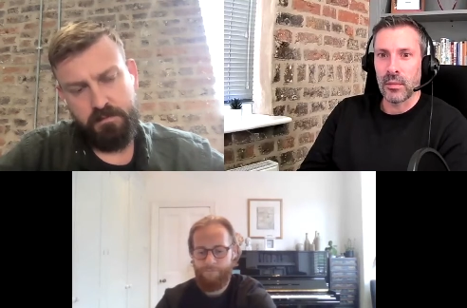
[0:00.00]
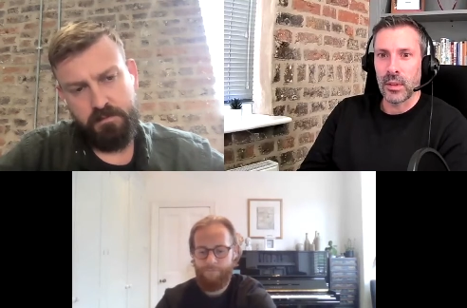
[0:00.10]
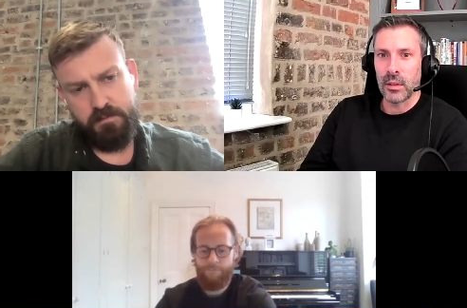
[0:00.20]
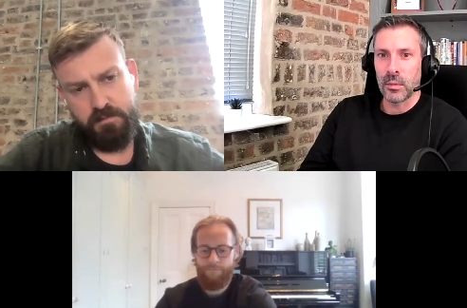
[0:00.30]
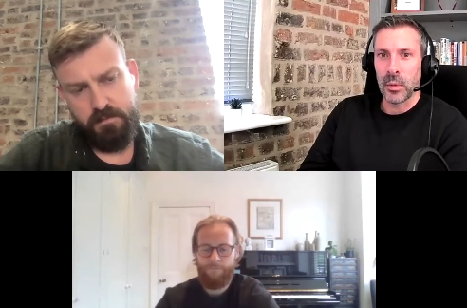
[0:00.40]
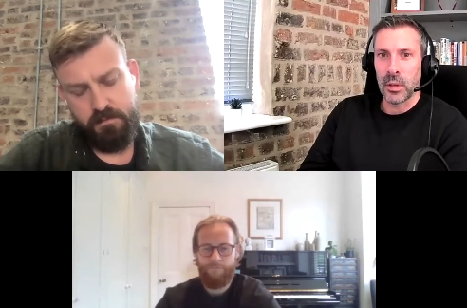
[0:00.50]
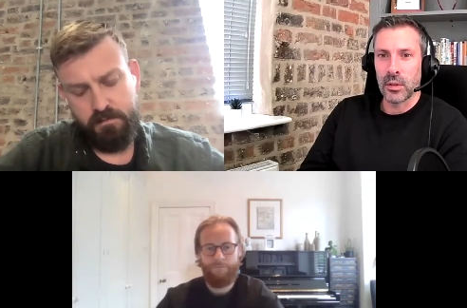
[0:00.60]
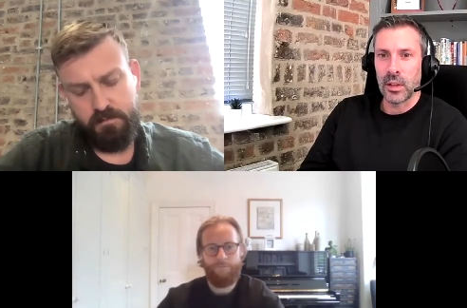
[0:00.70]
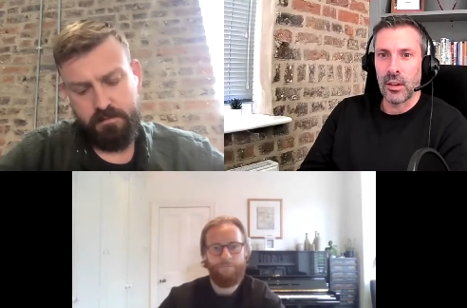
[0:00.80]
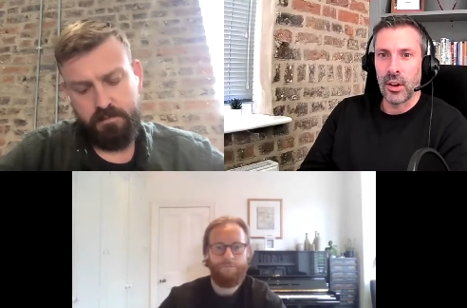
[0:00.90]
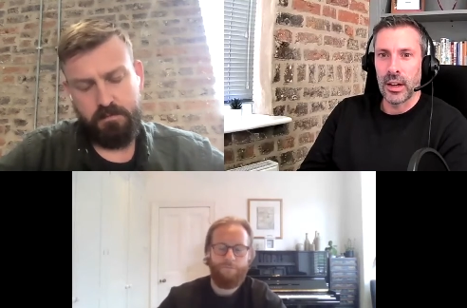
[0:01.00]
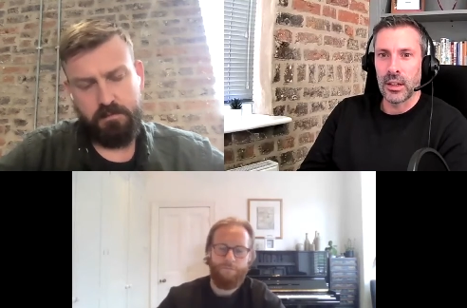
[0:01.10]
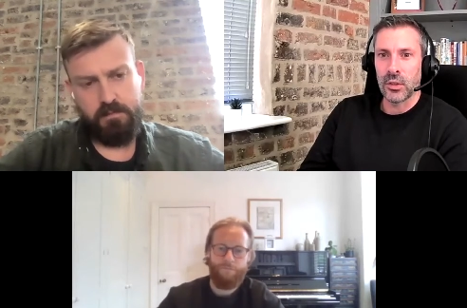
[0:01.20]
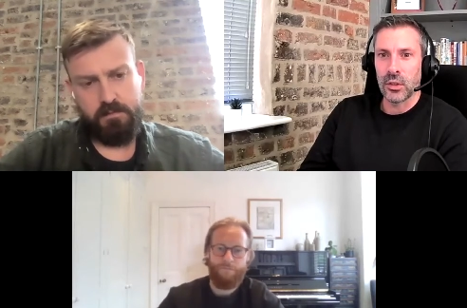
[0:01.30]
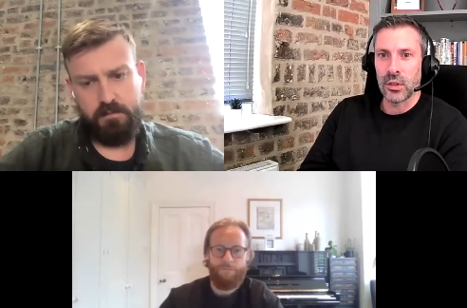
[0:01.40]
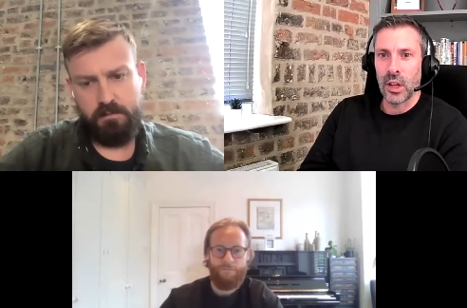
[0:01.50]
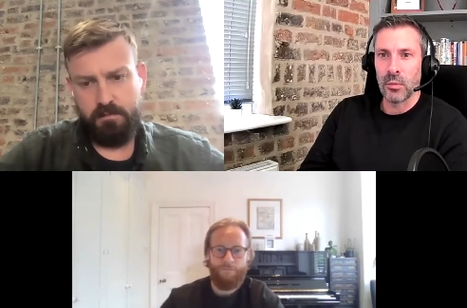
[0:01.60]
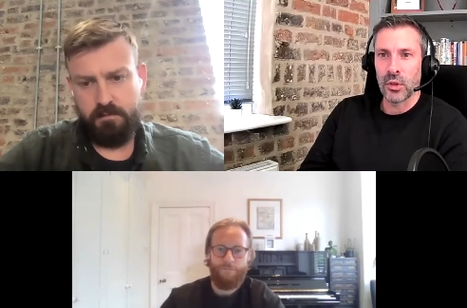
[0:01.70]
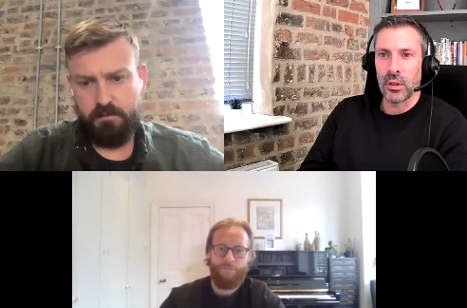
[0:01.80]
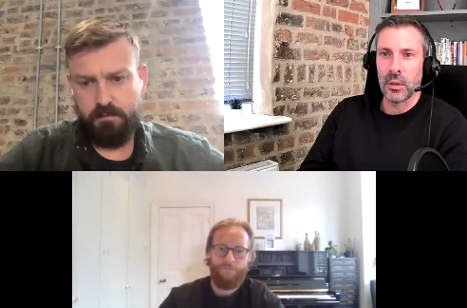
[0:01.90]
Speaker 1: It's because their eye is just so much
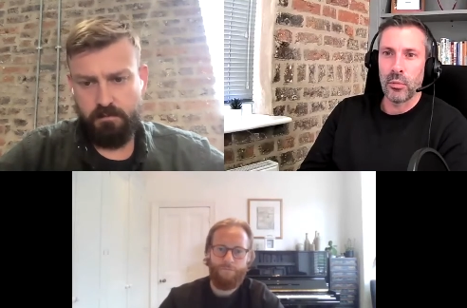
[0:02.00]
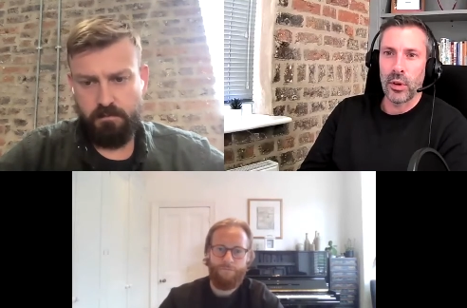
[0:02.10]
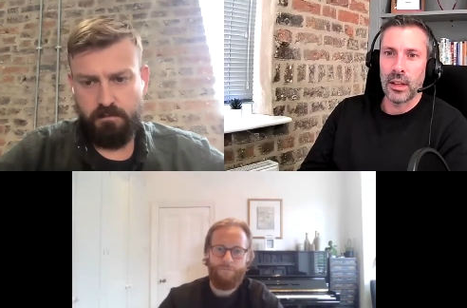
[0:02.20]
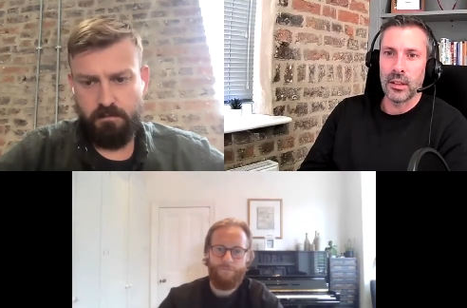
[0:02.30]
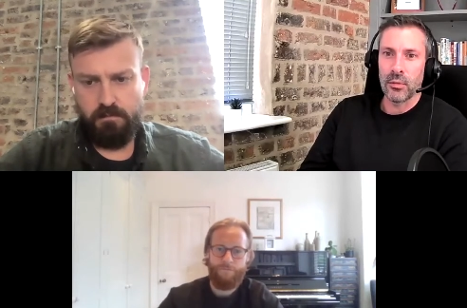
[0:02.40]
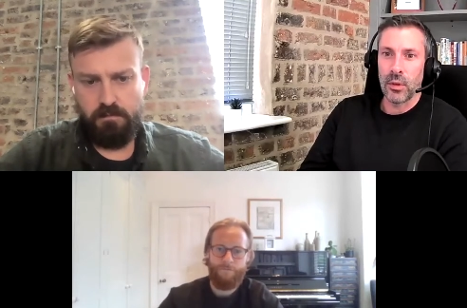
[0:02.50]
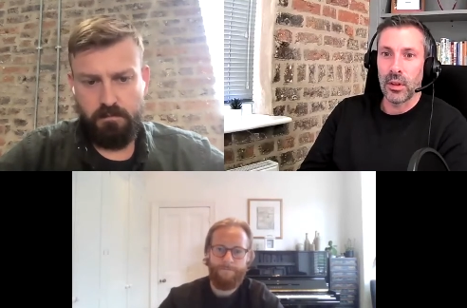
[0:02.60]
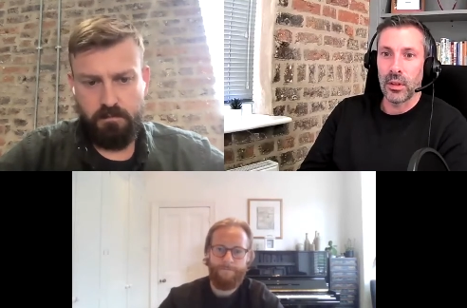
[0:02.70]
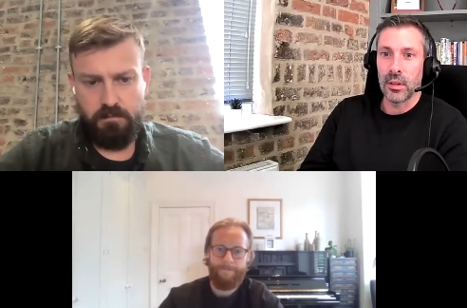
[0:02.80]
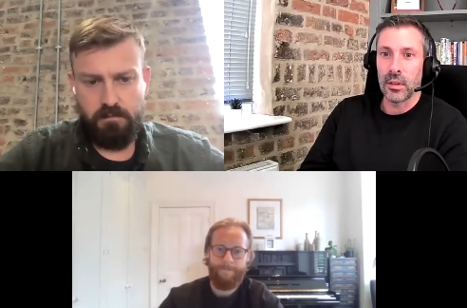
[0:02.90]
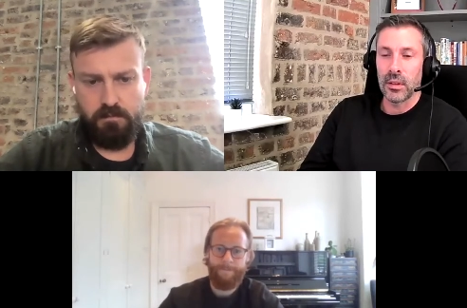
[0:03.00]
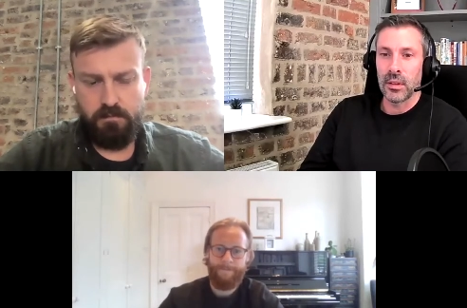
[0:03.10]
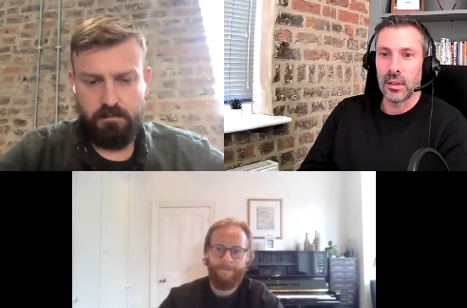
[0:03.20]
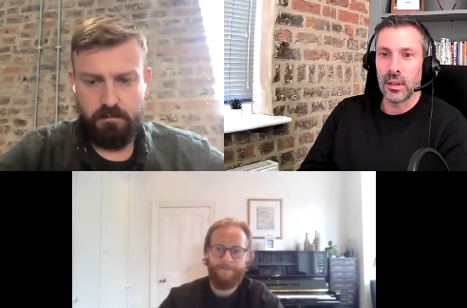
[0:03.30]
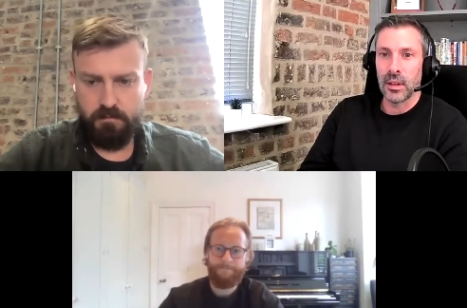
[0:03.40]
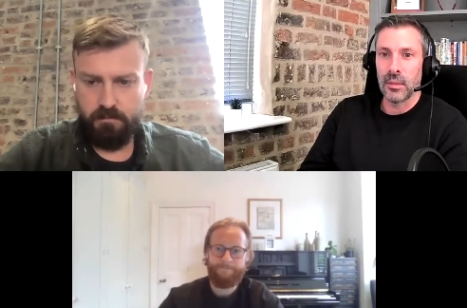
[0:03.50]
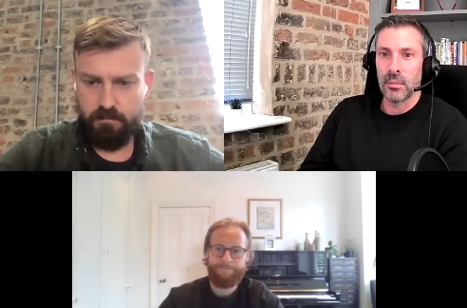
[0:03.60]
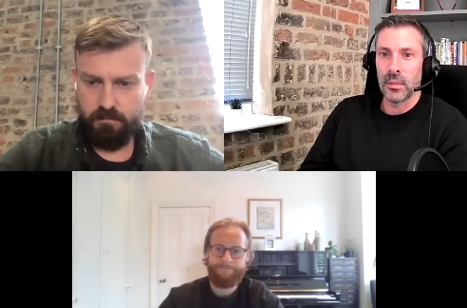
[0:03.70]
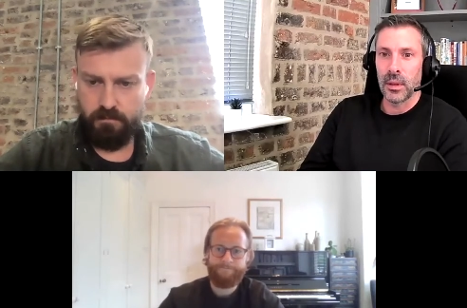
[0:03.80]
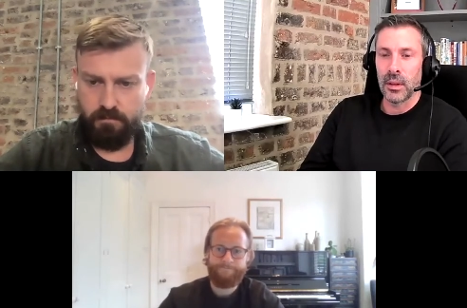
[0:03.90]
on the brand rather than Um,
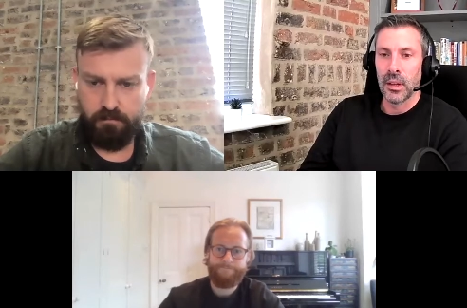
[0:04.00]
yeah,